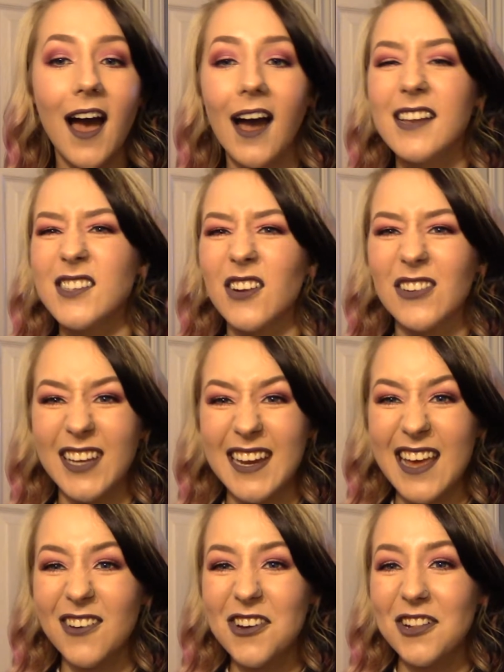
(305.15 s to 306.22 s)
It's not really a
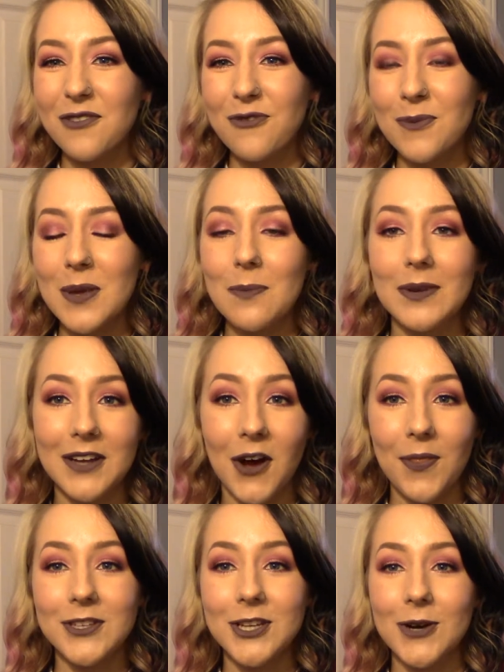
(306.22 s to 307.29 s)
nail color for me, but
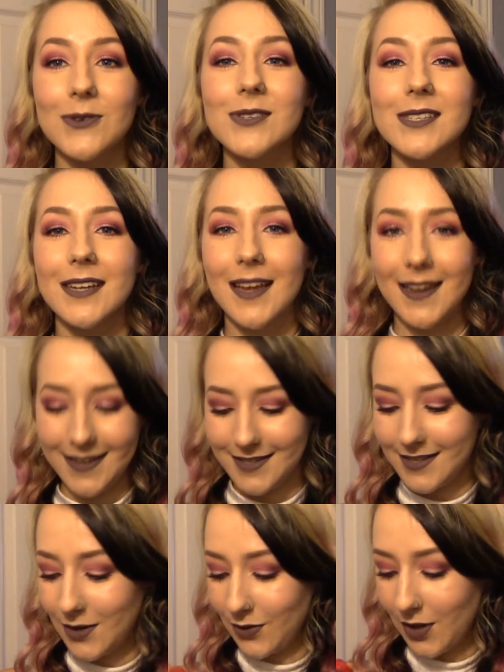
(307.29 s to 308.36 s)
on the toes,
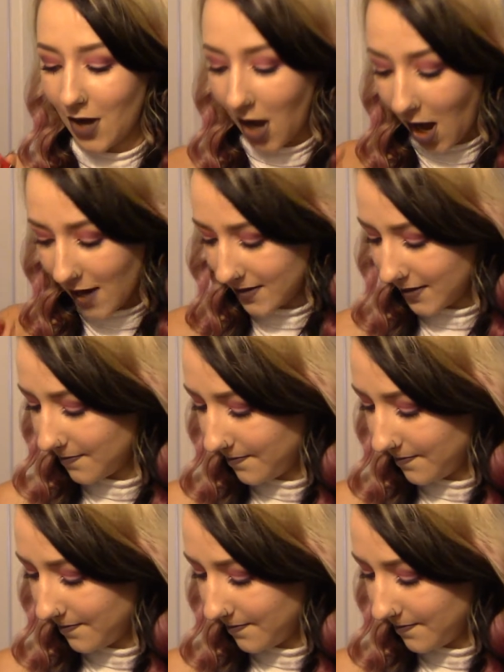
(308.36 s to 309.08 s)
it's hot.